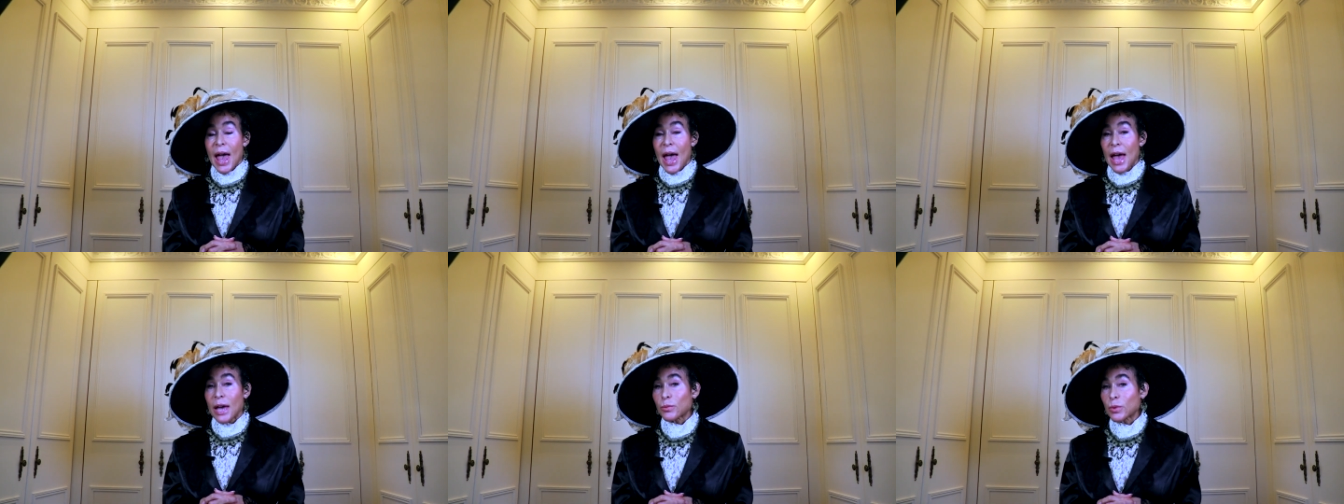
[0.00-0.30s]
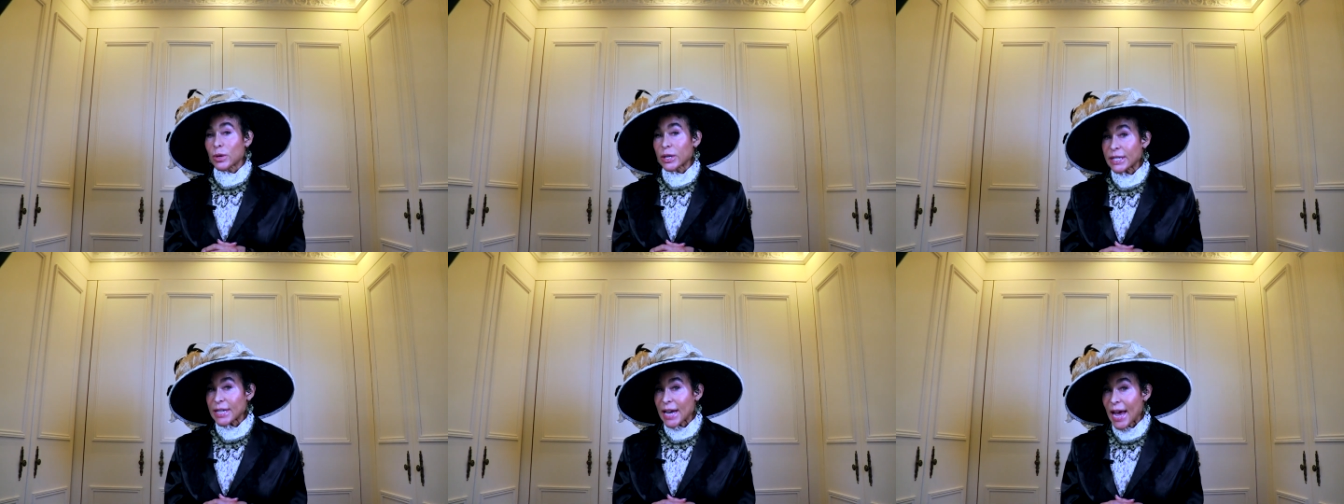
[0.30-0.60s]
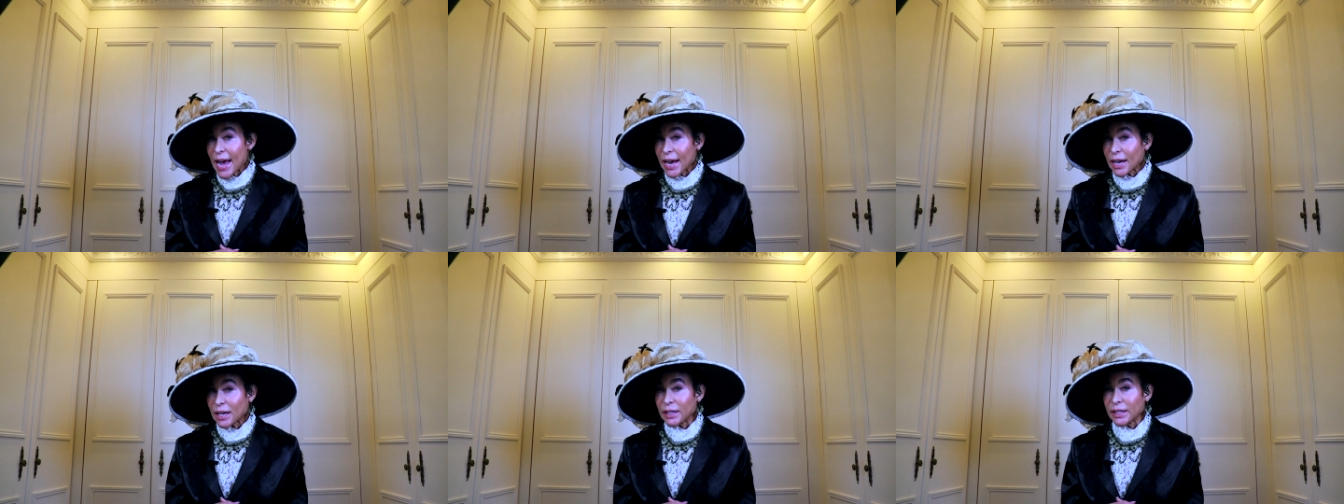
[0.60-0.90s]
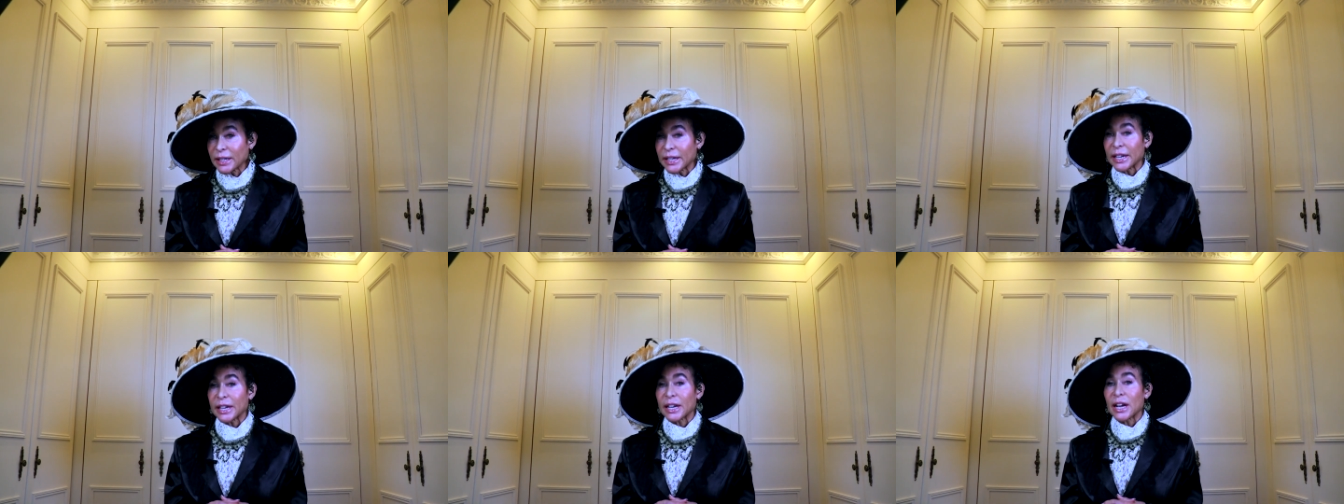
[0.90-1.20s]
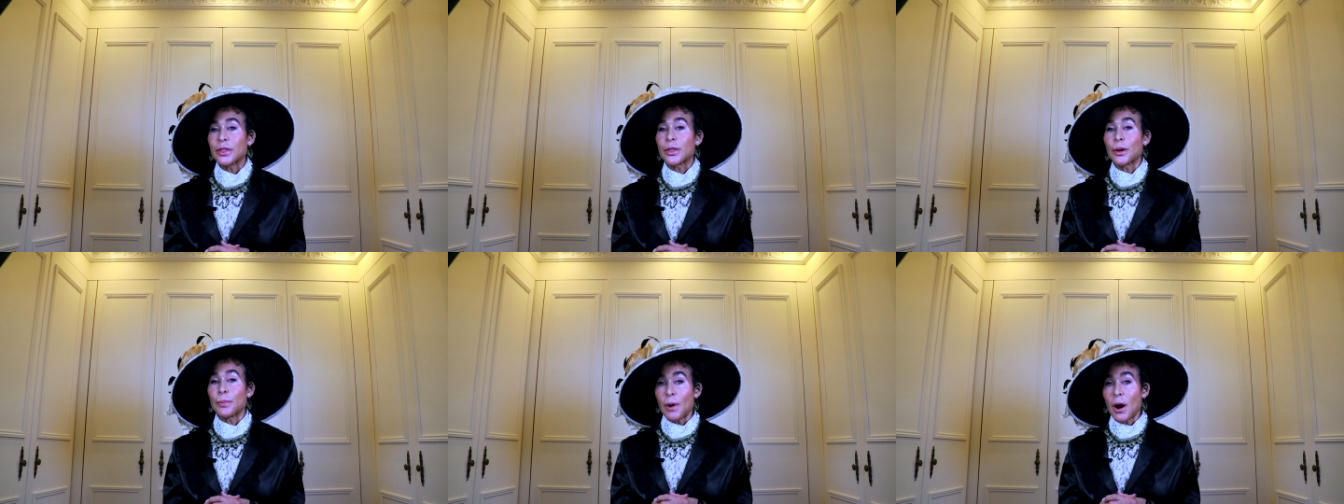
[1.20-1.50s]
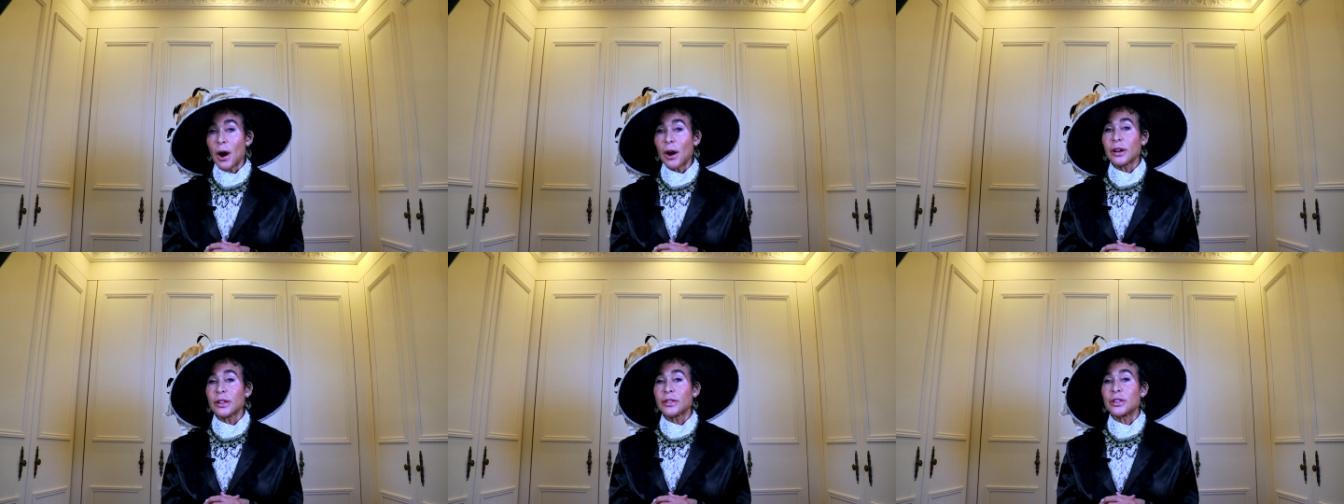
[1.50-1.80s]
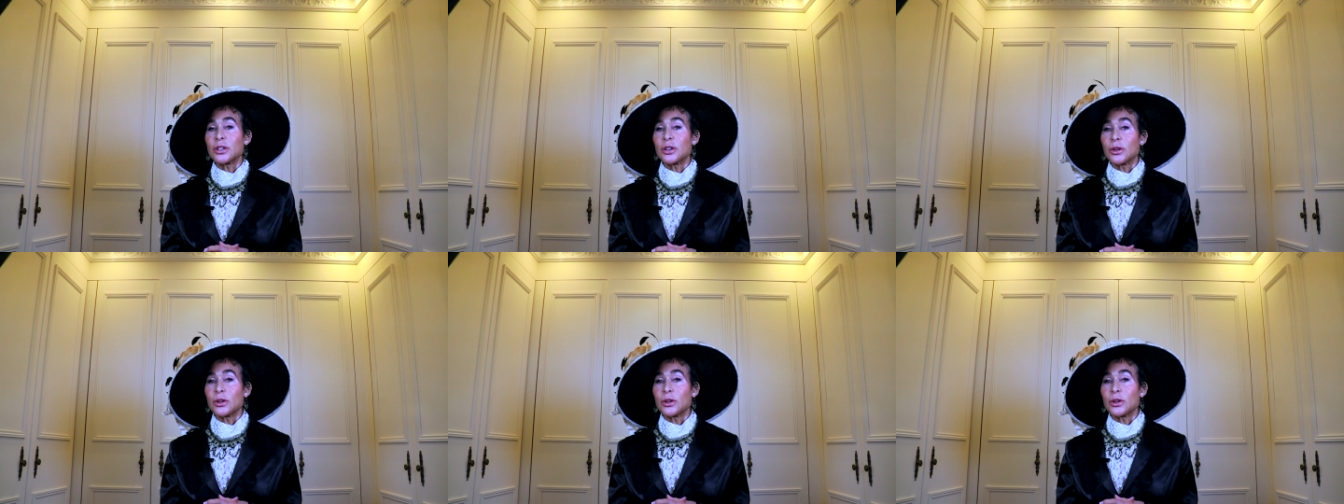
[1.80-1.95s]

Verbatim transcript: And we're tackling the part of the